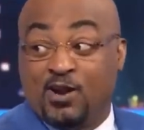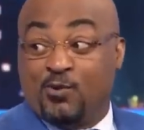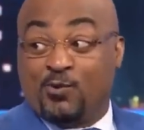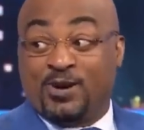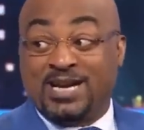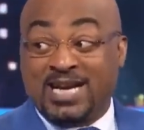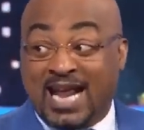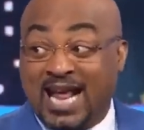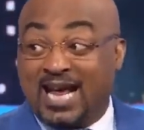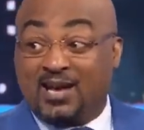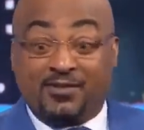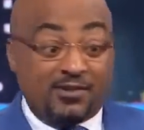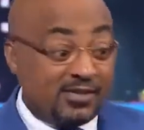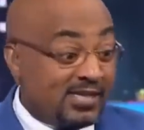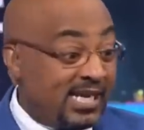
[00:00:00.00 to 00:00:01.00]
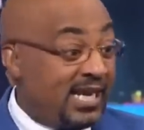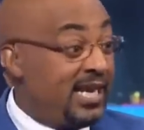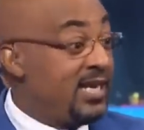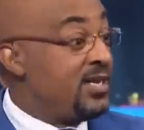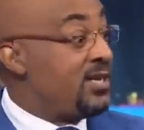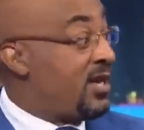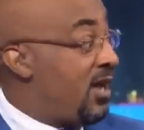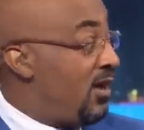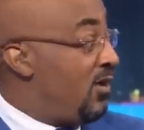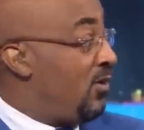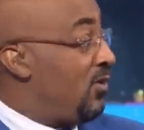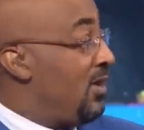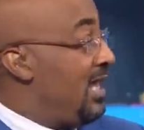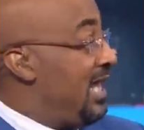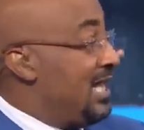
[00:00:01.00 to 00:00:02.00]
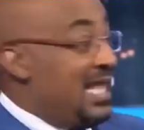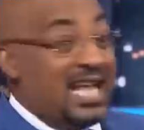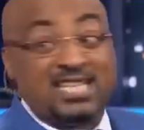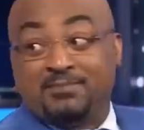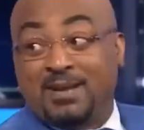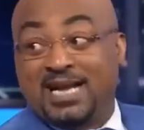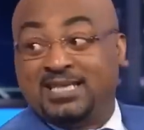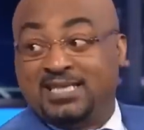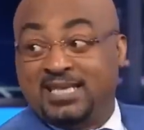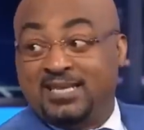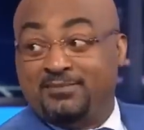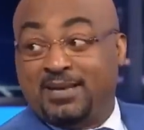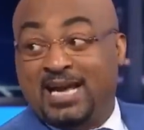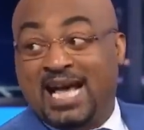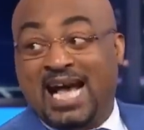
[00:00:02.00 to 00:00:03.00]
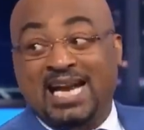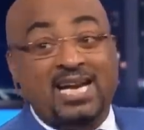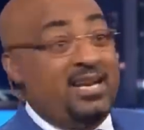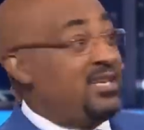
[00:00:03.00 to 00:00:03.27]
Where now they're saying, no, that's my teammate. I need to